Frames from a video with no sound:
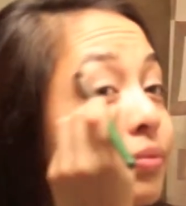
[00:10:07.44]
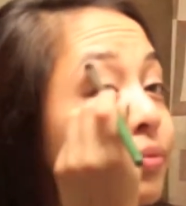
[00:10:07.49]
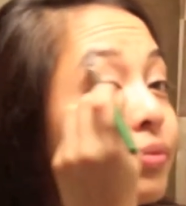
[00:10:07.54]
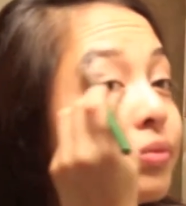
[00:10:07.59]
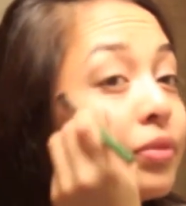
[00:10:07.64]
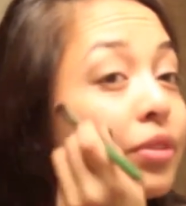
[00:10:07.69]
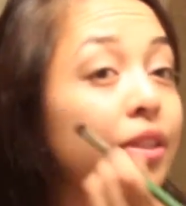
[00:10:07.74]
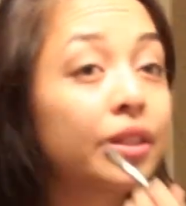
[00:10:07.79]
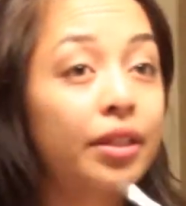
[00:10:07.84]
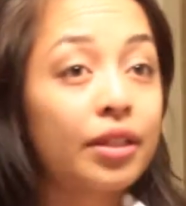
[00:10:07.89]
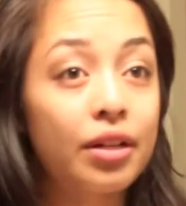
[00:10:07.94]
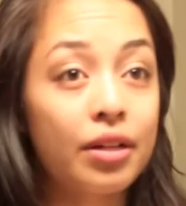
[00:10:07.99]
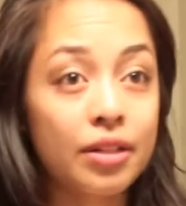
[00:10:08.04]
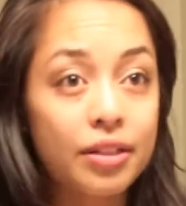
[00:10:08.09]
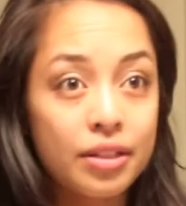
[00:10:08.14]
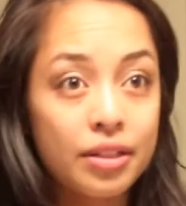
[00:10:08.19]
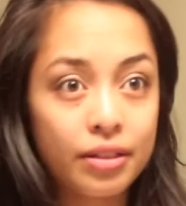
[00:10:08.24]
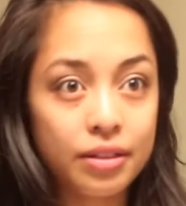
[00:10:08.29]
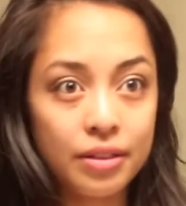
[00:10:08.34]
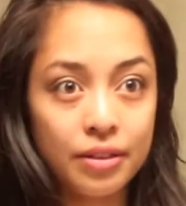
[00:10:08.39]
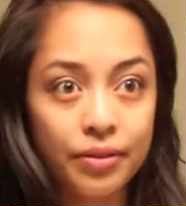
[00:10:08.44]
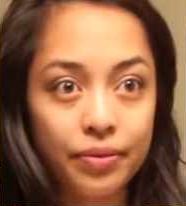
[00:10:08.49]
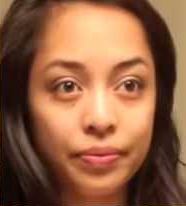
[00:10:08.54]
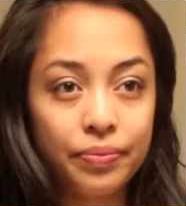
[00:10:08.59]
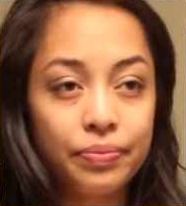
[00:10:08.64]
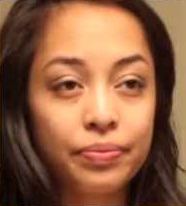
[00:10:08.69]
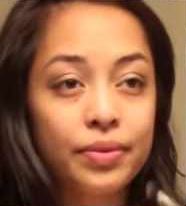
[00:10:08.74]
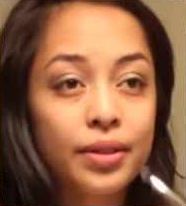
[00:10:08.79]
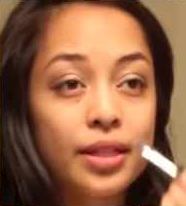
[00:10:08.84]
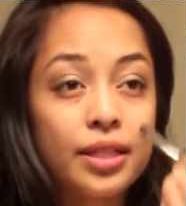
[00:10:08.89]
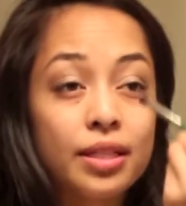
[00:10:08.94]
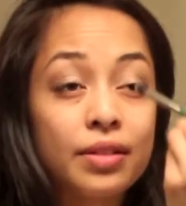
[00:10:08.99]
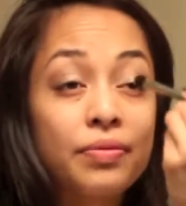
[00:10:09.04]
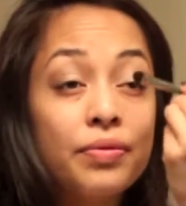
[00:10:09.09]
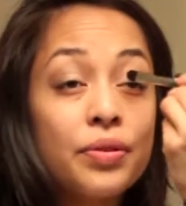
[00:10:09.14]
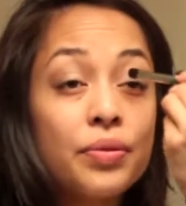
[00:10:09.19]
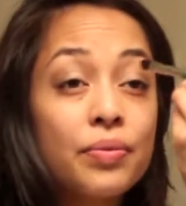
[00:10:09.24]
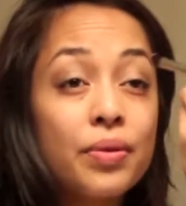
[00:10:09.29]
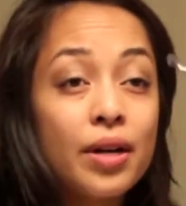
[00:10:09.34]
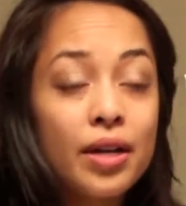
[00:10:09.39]
what you can also do is if
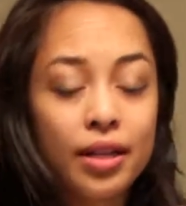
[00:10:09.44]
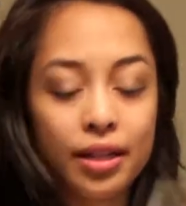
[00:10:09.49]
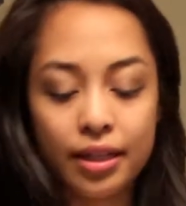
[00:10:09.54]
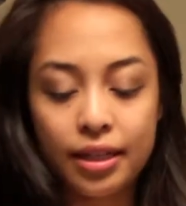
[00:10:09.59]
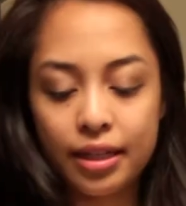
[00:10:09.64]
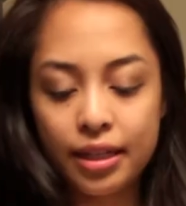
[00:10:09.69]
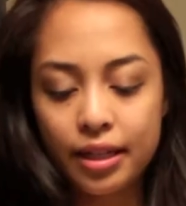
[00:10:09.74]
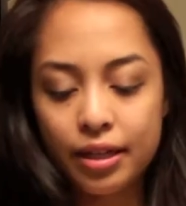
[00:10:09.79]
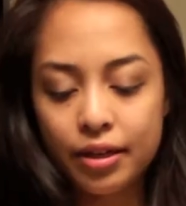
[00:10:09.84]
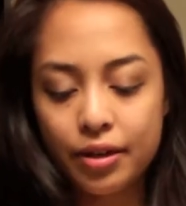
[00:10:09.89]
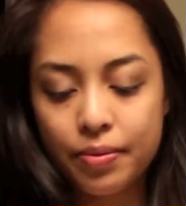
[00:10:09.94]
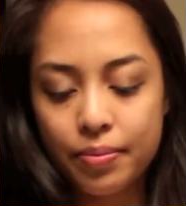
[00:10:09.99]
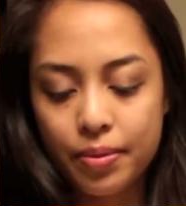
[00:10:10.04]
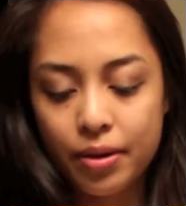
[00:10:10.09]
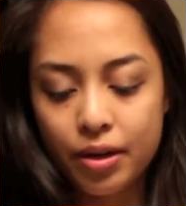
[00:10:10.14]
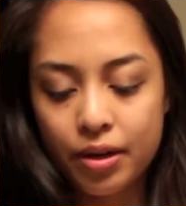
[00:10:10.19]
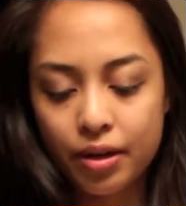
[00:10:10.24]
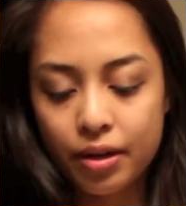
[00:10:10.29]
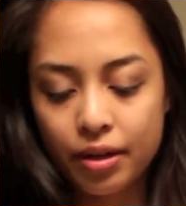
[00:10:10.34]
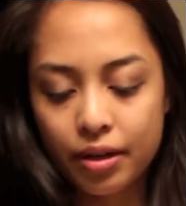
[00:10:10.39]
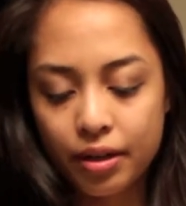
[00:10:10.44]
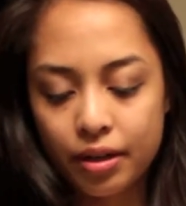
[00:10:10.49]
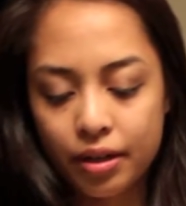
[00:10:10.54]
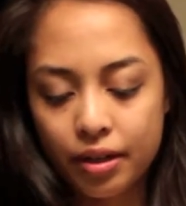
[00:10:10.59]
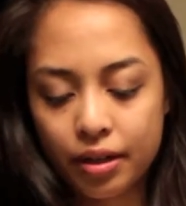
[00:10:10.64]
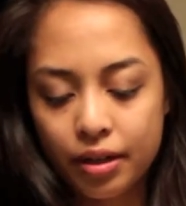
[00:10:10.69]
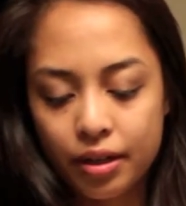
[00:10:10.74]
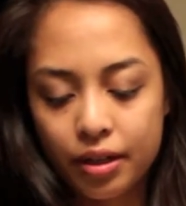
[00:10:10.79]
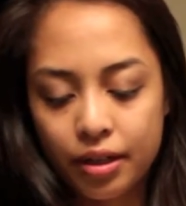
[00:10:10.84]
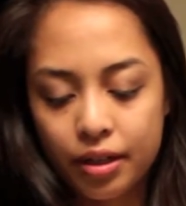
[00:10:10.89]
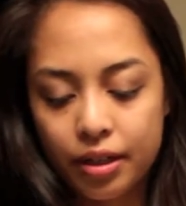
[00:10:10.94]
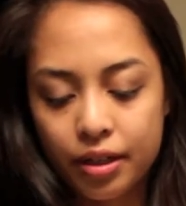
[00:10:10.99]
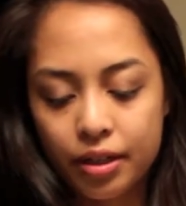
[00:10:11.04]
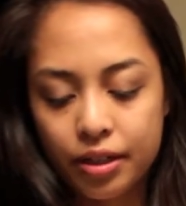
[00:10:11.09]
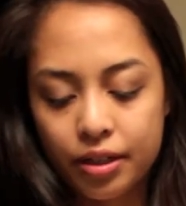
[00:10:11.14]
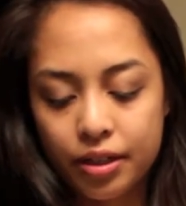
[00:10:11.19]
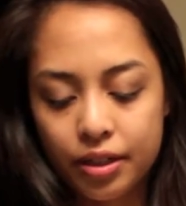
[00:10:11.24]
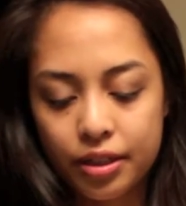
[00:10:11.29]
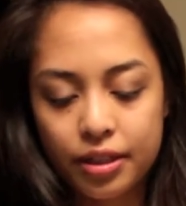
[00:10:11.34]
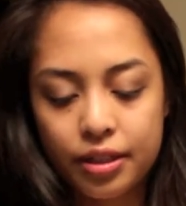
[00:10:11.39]
you want the inner part
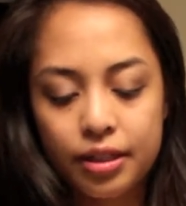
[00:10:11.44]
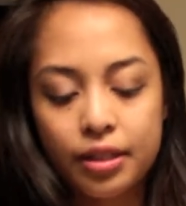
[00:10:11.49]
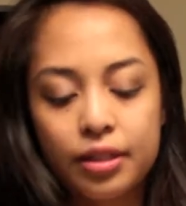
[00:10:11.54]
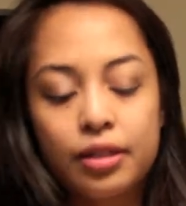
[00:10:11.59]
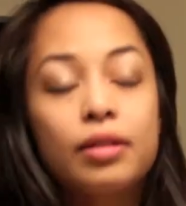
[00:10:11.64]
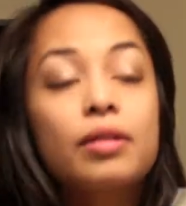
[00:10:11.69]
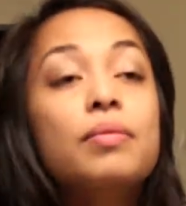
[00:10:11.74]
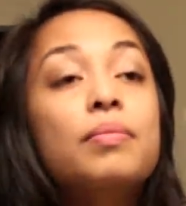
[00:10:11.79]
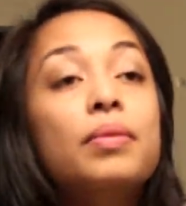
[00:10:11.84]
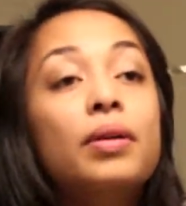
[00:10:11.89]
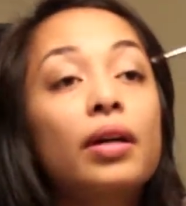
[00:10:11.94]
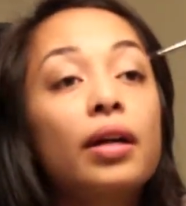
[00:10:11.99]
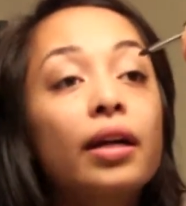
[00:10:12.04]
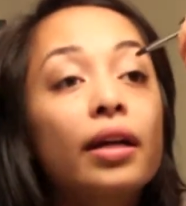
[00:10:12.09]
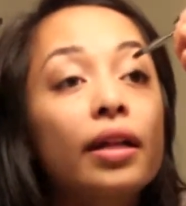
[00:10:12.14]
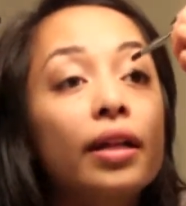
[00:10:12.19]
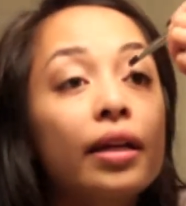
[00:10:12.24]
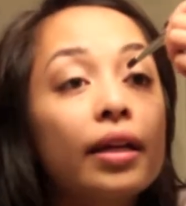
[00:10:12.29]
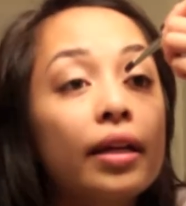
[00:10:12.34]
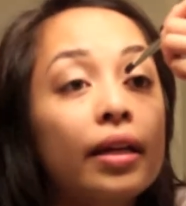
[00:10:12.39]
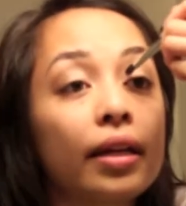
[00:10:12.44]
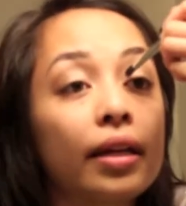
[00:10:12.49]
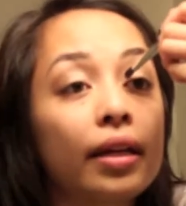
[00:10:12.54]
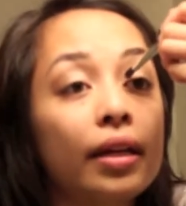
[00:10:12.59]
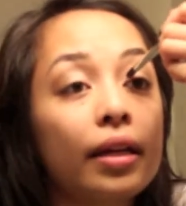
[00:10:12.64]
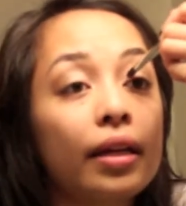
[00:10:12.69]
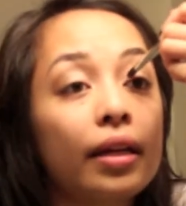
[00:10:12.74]
just a little more highlighted.